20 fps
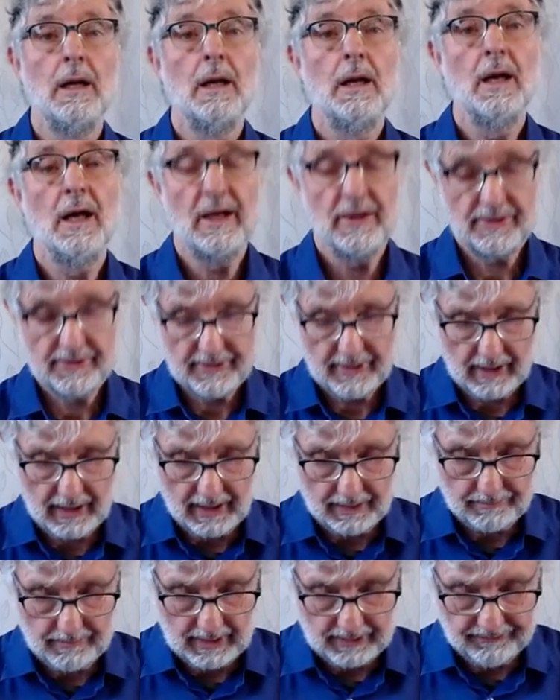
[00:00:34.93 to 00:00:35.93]
Last
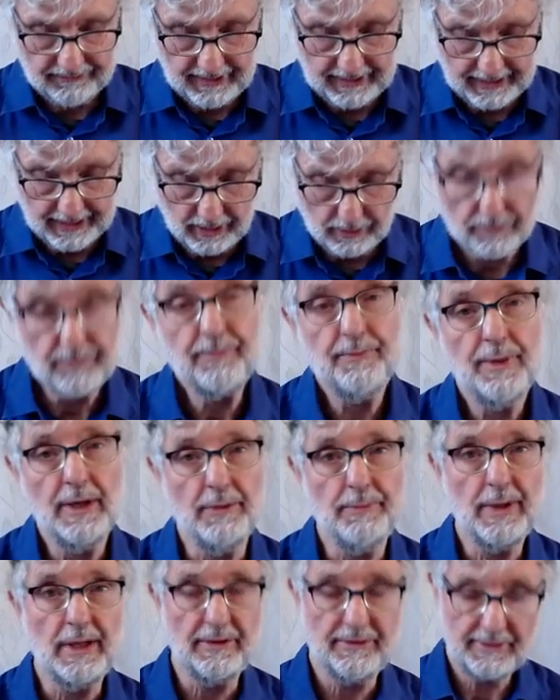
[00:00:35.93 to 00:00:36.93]
time in video
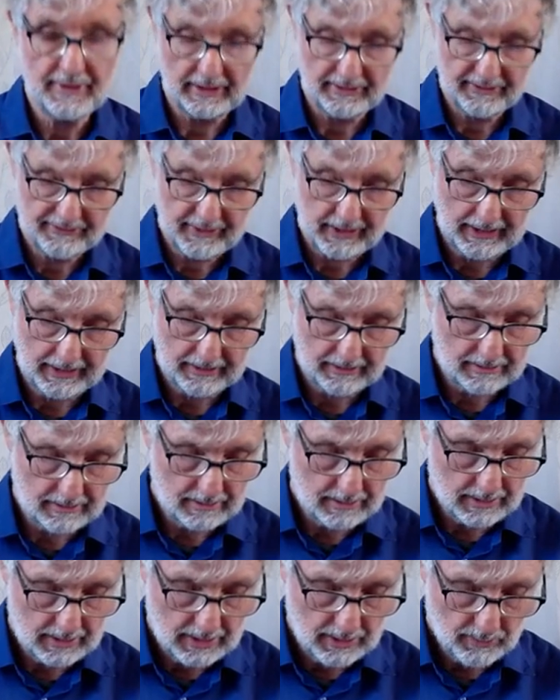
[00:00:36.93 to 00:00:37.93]
PP17
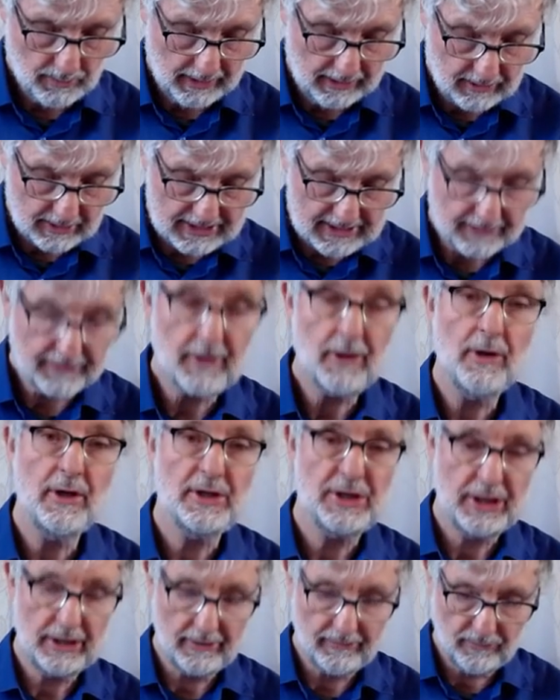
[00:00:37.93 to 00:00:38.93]
we looked at the
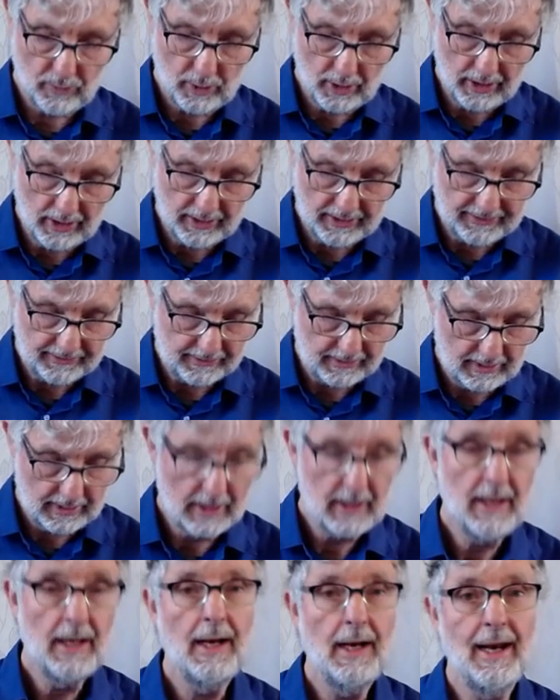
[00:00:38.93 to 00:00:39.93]
logic of words,
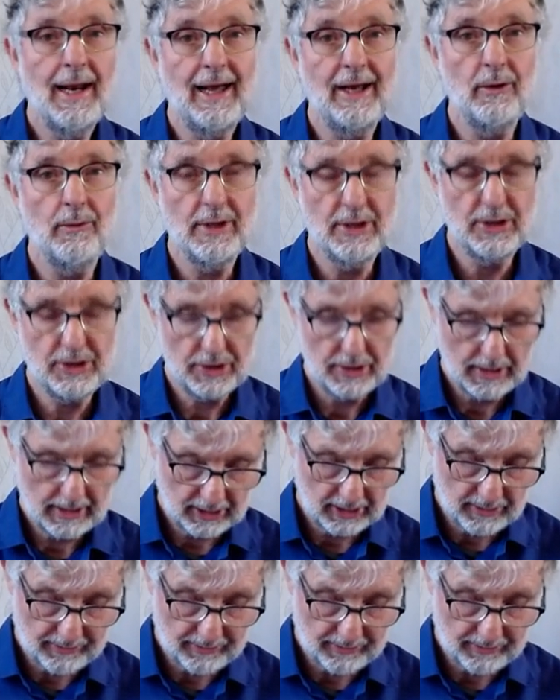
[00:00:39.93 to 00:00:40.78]
language and